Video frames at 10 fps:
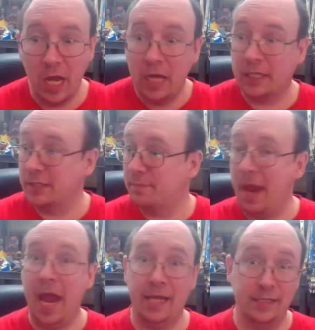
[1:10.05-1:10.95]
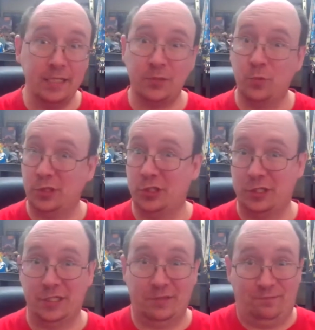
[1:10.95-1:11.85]
because man, this one's
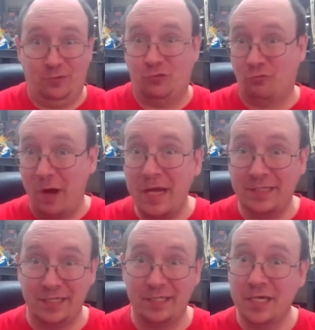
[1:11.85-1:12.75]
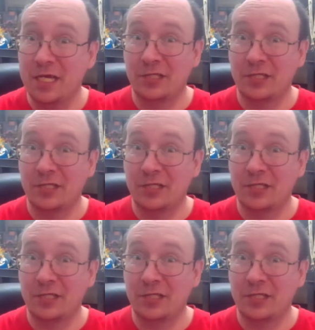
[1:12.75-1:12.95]
just crazy.